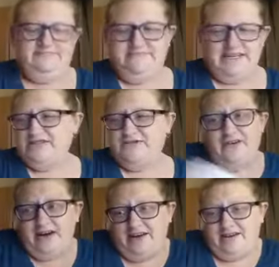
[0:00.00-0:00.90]
It's fine.
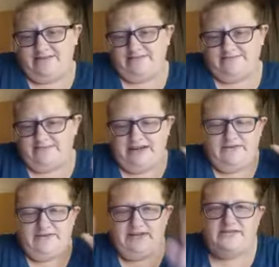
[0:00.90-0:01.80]

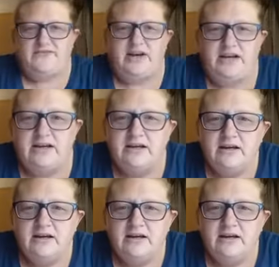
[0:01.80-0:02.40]
Everything's fine.